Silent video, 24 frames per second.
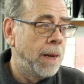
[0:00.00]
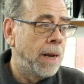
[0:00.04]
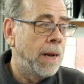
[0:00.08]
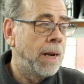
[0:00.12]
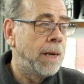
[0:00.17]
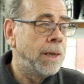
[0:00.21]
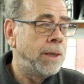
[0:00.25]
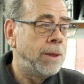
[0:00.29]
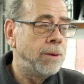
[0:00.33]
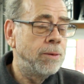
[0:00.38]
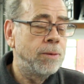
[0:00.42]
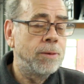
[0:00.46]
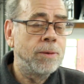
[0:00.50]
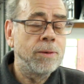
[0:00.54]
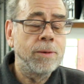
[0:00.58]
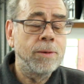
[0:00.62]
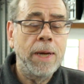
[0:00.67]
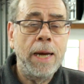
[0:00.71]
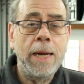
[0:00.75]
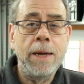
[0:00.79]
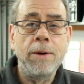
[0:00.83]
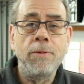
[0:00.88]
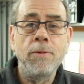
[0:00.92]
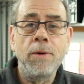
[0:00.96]
and you're
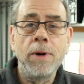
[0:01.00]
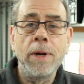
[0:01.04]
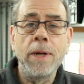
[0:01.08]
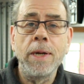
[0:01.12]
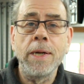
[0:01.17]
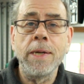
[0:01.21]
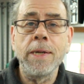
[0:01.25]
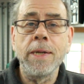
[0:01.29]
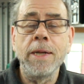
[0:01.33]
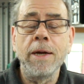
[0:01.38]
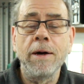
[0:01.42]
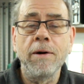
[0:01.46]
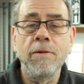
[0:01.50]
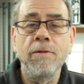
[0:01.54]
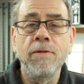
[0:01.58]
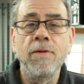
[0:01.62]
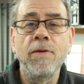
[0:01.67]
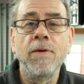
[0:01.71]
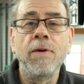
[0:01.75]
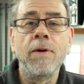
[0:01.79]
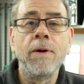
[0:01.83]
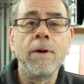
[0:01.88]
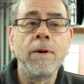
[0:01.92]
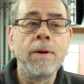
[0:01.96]
getting rid of
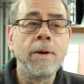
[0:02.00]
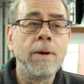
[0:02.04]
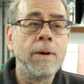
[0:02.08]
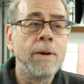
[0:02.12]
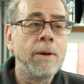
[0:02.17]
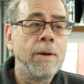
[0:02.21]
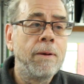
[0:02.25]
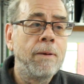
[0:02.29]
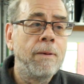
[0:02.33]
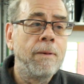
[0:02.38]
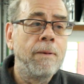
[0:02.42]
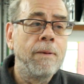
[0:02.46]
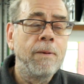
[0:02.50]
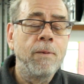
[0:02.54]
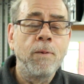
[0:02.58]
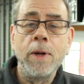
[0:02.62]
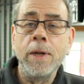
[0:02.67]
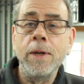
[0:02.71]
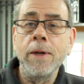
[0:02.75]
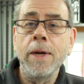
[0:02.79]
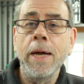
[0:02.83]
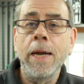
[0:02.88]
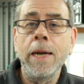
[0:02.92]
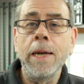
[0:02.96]
stuff,
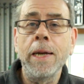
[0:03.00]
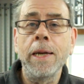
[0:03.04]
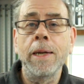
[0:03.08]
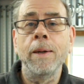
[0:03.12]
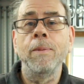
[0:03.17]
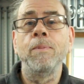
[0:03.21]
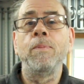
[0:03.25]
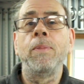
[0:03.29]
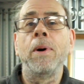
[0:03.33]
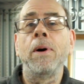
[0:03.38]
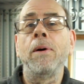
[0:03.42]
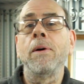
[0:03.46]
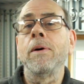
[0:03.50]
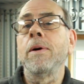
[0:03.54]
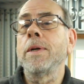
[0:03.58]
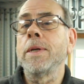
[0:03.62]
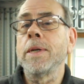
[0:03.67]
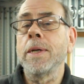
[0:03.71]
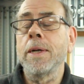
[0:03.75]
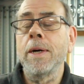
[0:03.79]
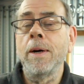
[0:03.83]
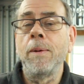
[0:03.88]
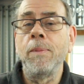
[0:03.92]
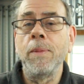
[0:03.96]
when you get a little
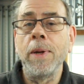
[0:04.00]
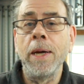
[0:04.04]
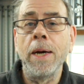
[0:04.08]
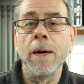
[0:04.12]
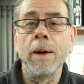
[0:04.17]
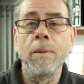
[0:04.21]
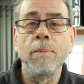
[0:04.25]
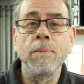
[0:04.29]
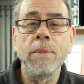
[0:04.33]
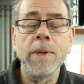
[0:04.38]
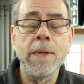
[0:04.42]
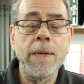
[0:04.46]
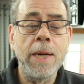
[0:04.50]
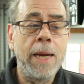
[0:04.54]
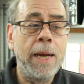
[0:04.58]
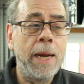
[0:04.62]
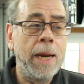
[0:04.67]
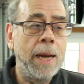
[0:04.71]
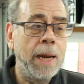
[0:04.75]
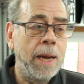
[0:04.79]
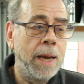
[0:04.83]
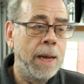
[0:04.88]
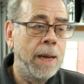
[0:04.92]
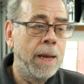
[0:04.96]
box coming up
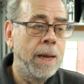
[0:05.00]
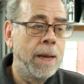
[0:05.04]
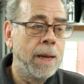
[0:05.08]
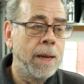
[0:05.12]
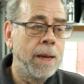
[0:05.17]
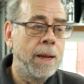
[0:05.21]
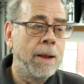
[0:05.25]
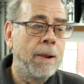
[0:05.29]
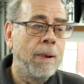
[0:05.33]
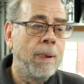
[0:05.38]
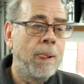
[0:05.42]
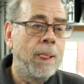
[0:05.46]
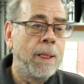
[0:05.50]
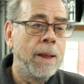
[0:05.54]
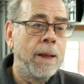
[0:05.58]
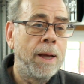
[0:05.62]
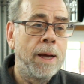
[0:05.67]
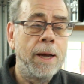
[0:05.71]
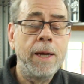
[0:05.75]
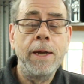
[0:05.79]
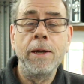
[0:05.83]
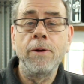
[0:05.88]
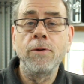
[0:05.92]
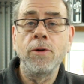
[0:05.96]
saying,
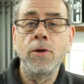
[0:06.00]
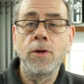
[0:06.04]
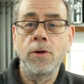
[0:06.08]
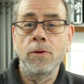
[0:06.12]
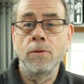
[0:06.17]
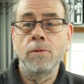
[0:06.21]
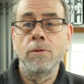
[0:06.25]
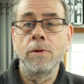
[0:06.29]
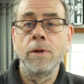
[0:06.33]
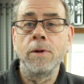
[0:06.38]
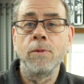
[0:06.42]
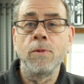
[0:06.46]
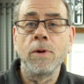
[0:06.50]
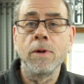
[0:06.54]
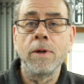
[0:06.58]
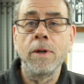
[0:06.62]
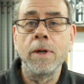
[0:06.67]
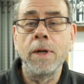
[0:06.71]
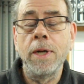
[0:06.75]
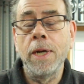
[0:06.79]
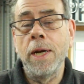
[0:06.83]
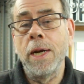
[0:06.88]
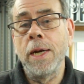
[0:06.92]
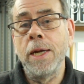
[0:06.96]
are you sure you want
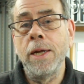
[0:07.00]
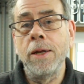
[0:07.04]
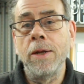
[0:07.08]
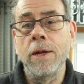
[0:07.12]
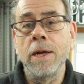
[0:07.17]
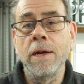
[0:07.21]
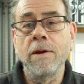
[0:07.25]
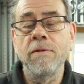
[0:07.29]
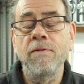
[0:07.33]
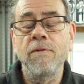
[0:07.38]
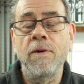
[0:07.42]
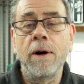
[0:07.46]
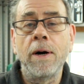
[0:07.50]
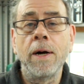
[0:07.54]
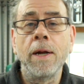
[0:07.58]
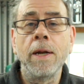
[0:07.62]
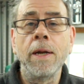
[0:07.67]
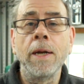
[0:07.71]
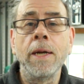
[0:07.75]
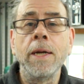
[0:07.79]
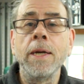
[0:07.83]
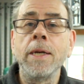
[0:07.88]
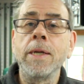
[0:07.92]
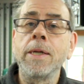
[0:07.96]
to delete this
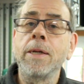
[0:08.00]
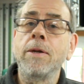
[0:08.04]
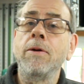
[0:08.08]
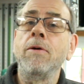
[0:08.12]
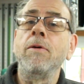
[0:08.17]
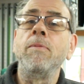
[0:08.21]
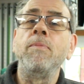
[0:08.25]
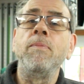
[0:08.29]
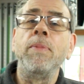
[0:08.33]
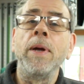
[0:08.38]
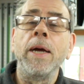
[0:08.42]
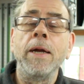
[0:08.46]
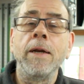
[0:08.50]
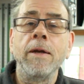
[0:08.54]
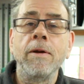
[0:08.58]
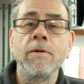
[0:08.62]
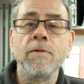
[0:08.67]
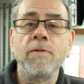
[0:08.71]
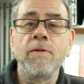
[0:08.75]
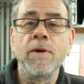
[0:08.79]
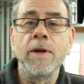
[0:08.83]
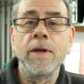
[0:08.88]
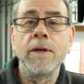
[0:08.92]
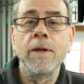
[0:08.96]
file, it's too big to
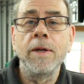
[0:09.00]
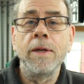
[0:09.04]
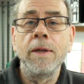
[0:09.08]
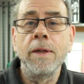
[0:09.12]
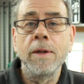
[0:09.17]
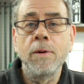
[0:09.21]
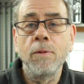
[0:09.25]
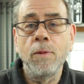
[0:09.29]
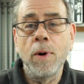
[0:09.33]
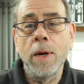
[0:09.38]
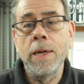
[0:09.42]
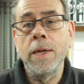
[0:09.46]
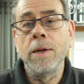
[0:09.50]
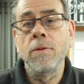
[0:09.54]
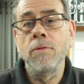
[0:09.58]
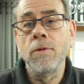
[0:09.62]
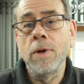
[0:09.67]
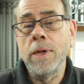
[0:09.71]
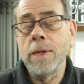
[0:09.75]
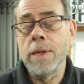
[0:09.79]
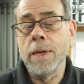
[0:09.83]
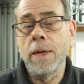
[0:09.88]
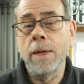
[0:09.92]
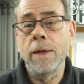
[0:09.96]
fit in the
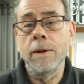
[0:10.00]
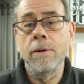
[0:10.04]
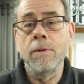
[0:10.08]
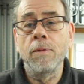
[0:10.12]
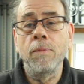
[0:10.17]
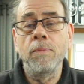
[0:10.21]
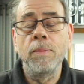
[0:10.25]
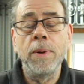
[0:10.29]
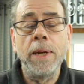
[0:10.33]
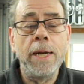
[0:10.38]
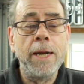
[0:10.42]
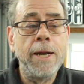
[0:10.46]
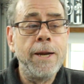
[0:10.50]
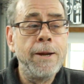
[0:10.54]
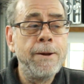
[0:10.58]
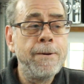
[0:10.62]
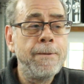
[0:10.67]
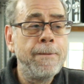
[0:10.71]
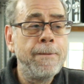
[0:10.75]
recycle bin,